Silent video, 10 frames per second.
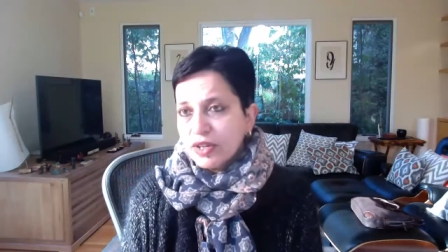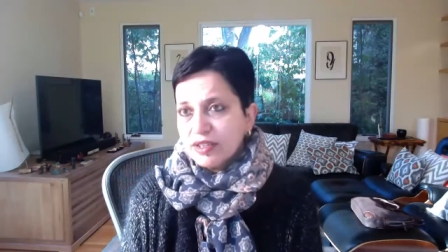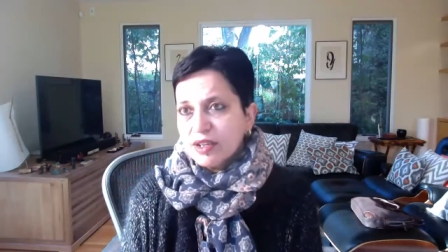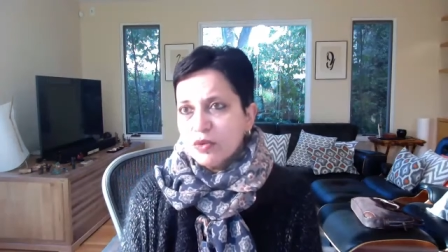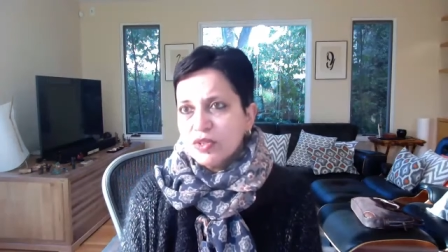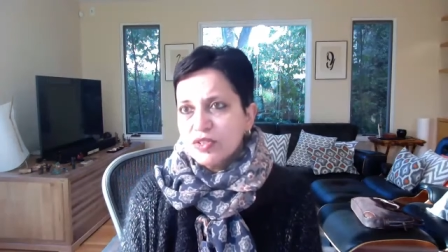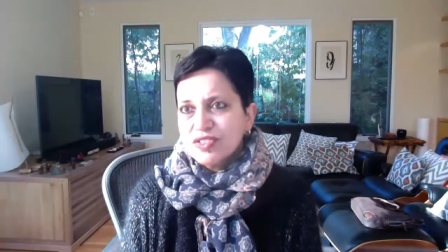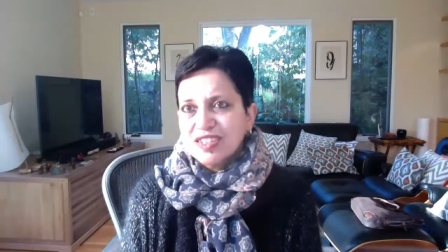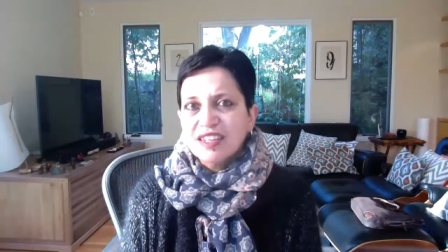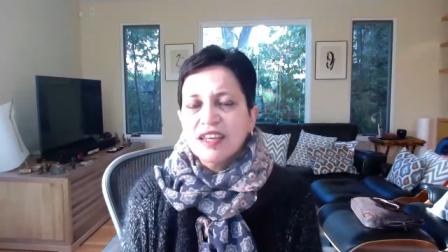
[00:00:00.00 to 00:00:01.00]
Right now, we're
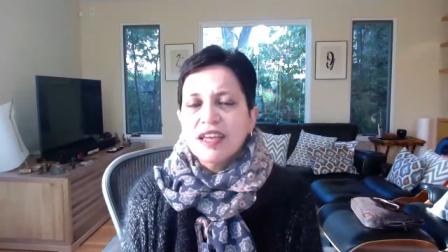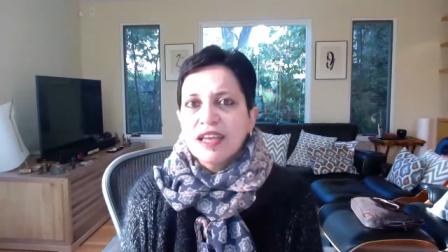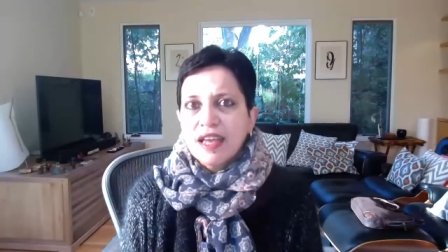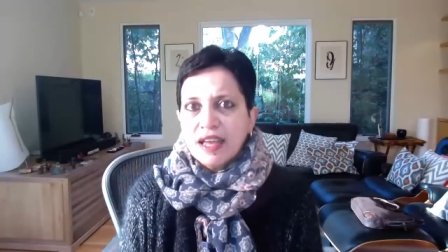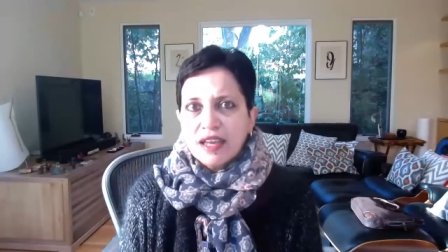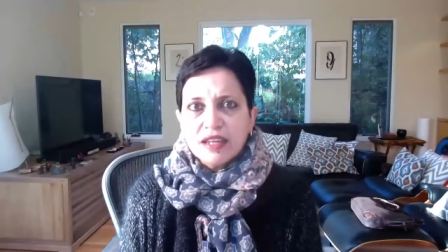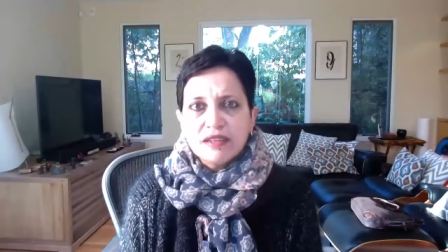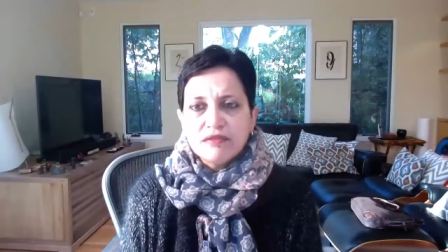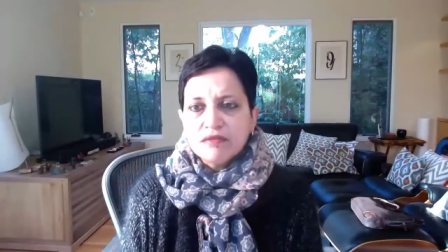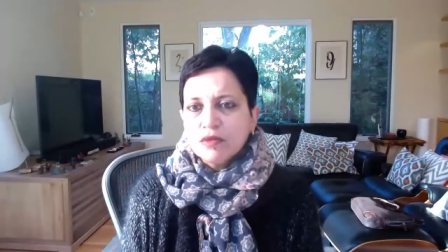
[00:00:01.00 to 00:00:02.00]
sitting
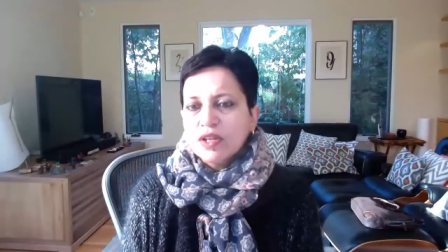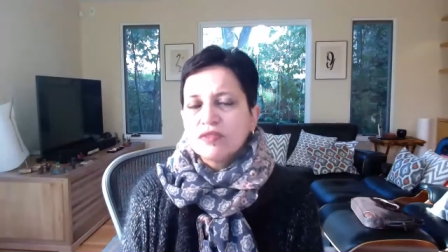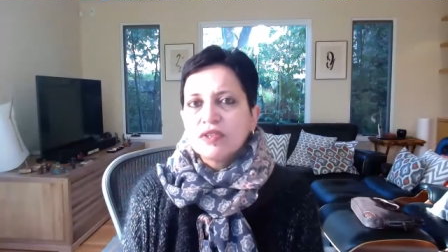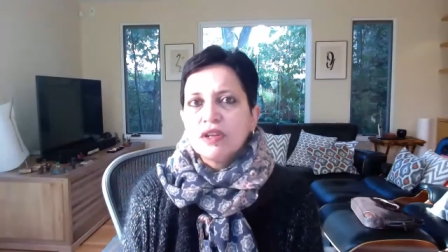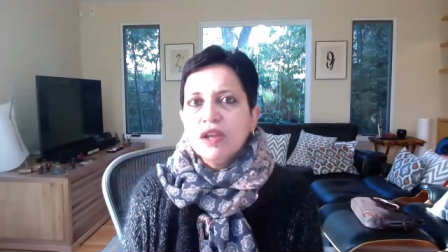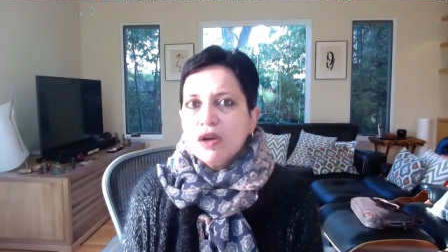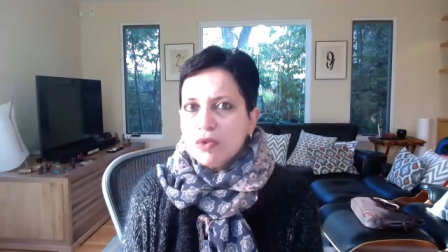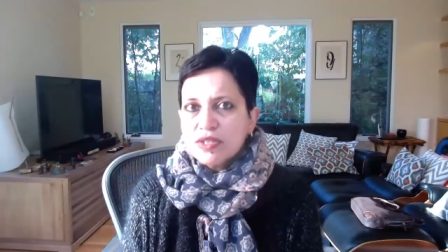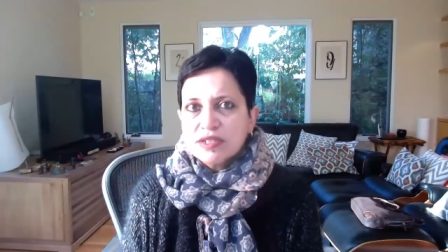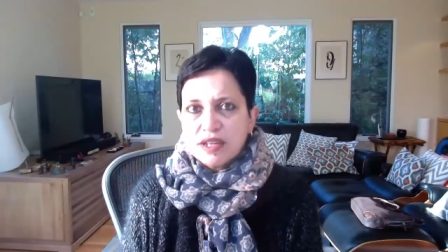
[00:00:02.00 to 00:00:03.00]
in one of the
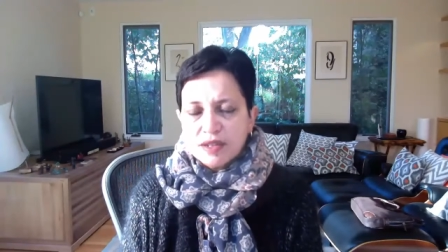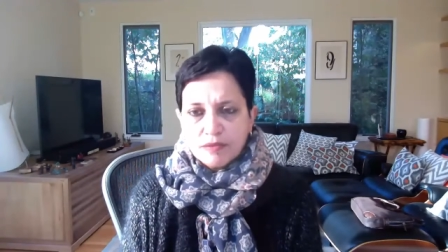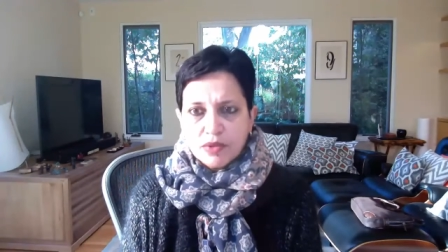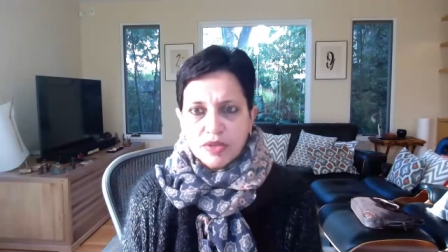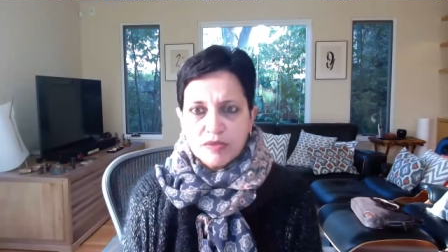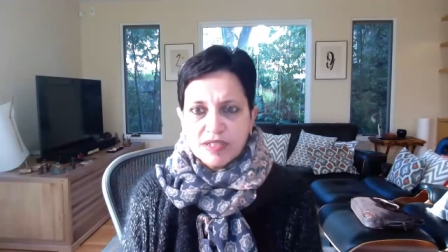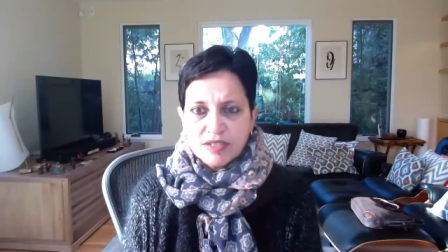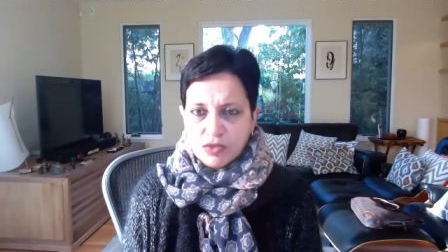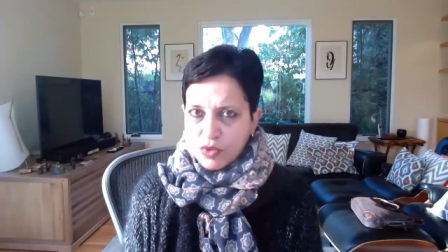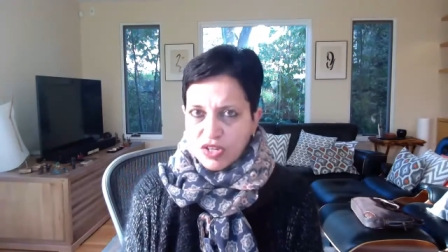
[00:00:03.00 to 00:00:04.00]
lowest unemployment
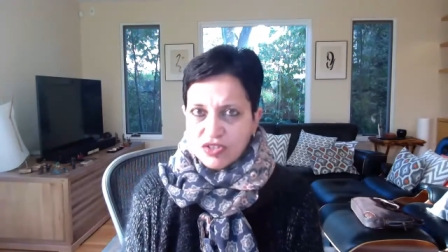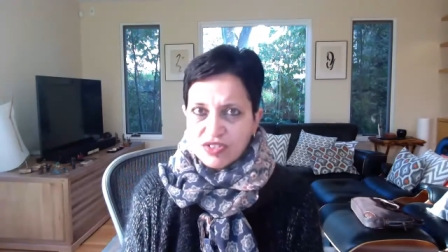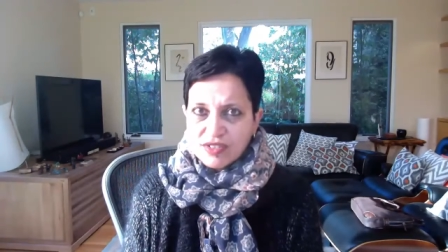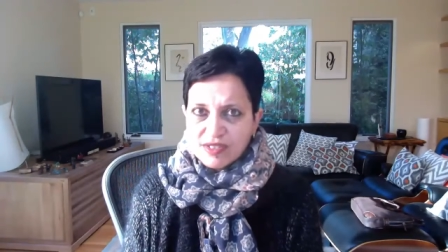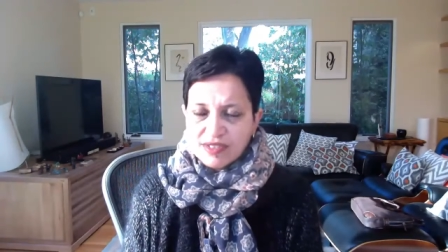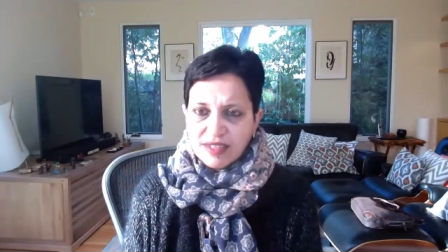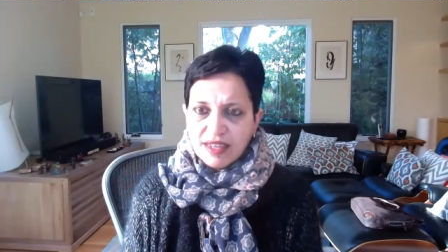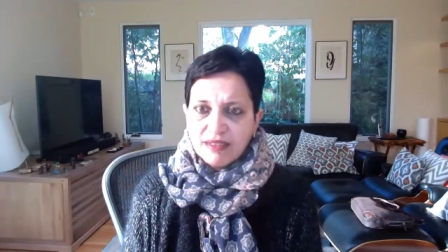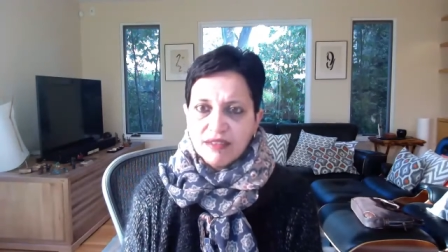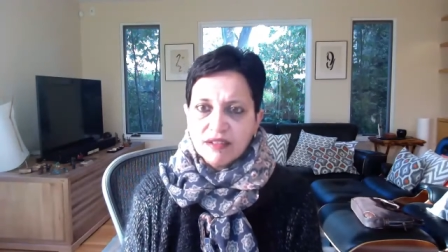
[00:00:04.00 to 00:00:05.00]
situations
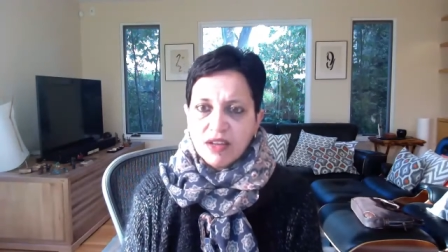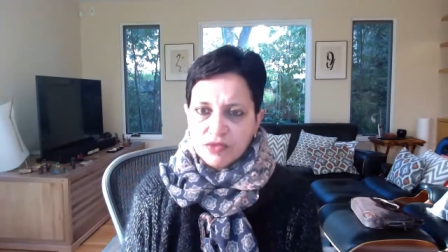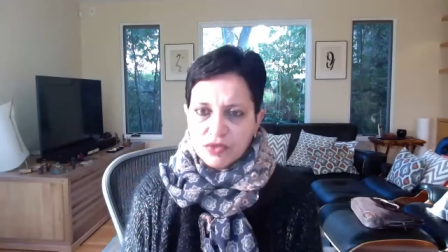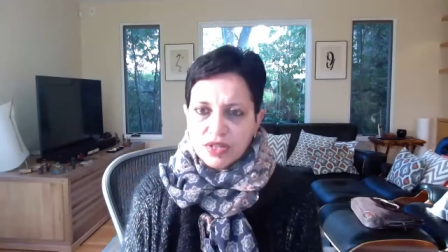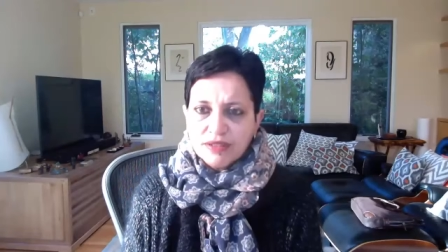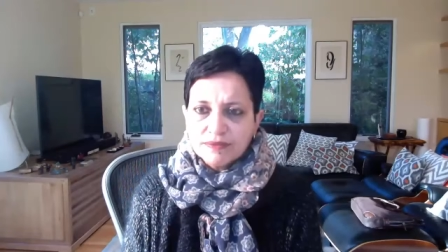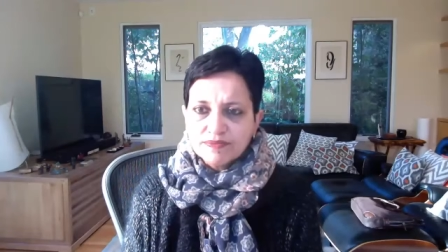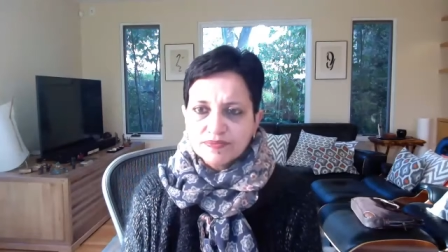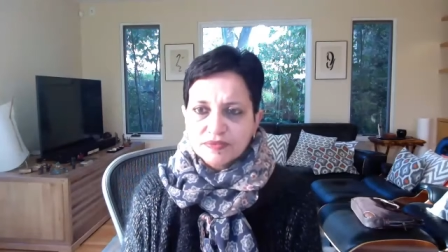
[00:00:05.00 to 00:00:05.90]
in the country.